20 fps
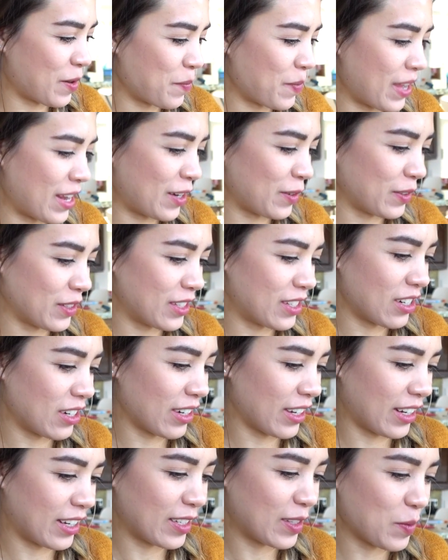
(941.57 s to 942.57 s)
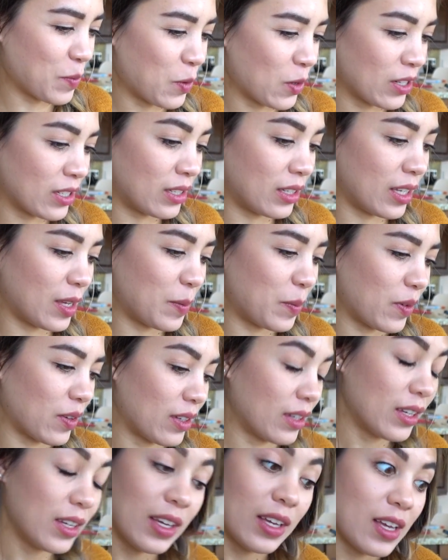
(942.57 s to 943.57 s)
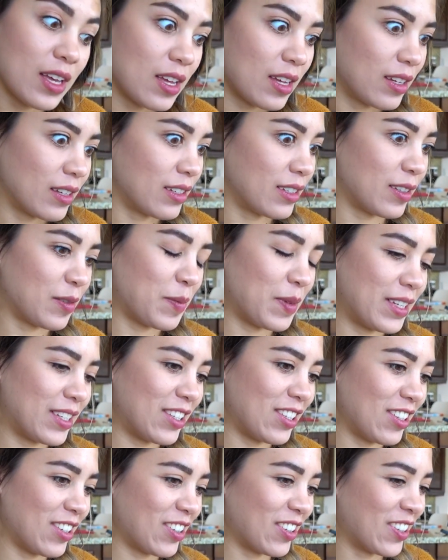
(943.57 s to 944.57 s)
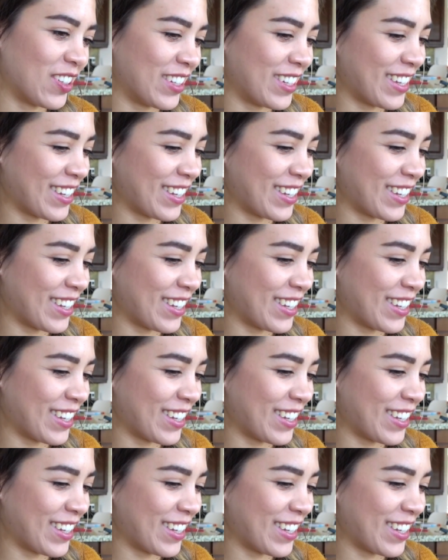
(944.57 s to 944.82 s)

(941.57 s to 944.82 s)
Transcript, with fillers: Amanda will start getting some more sleep. Me too.